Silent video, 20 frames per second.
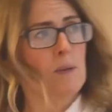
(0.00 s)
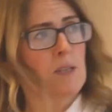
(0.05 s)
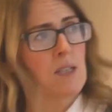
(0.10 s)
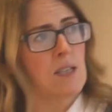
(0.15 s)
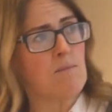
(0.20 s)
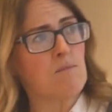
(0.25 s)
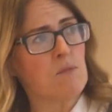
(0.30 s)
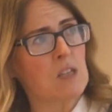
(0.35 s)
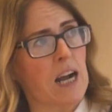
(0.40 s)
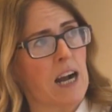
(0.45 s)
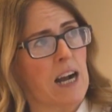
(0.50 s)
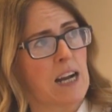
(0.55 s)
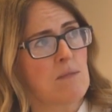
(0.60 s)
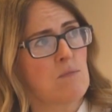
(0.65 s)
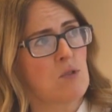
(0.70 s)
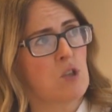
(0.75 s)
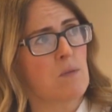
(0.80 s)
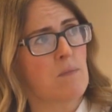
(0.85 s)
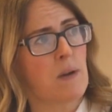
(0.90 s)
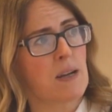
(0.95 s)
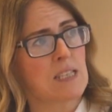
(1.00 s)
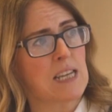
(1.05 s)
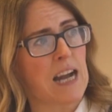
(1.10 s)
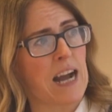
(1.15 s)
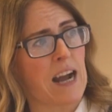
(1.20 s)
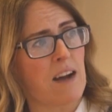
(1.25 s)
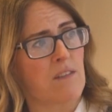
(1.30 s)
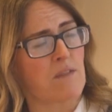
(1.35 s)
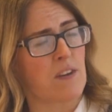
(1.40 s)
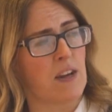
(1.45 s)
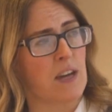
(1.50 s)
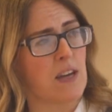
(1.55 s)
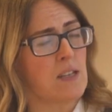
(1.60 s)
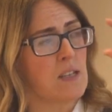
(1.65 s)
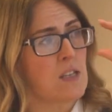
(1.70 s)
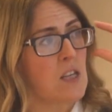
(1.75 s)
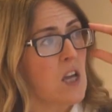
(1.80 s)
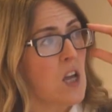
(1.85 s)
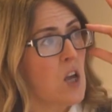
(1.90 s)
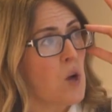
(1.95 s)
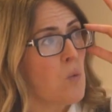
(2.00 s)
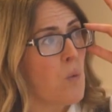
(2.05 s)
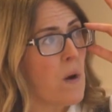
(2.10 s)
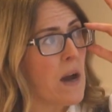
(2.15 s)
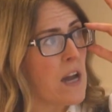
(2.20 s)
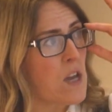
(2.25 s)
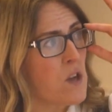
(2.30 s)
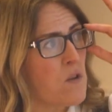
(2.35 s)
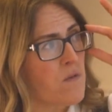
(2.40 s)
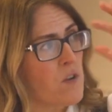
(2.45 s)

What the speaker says: resource management, marketing, logistics and